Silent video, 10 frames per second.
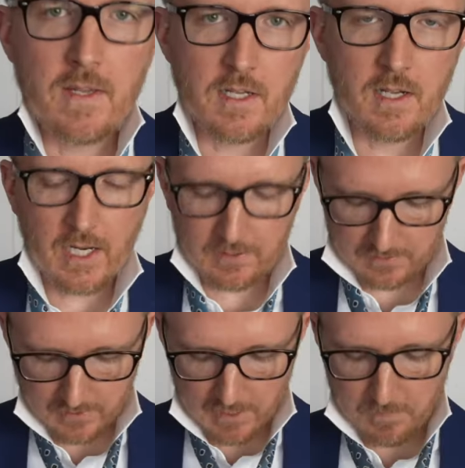the next
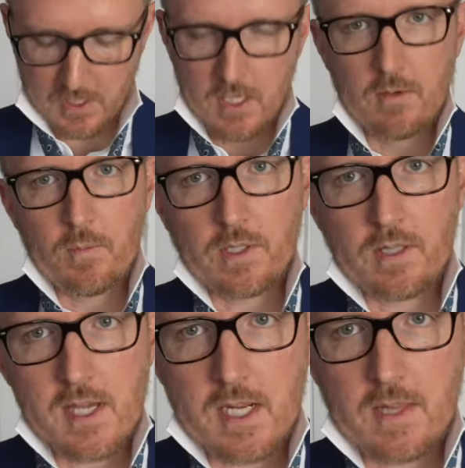step, we're
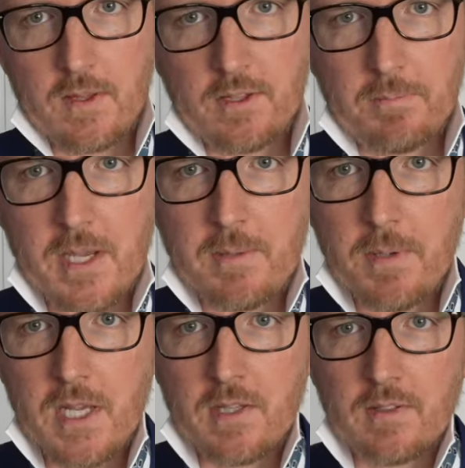taking this big
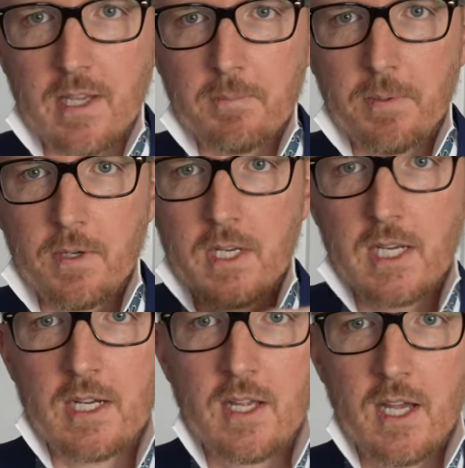piece and putting
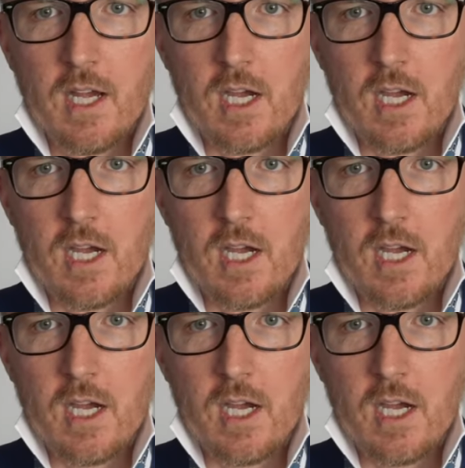it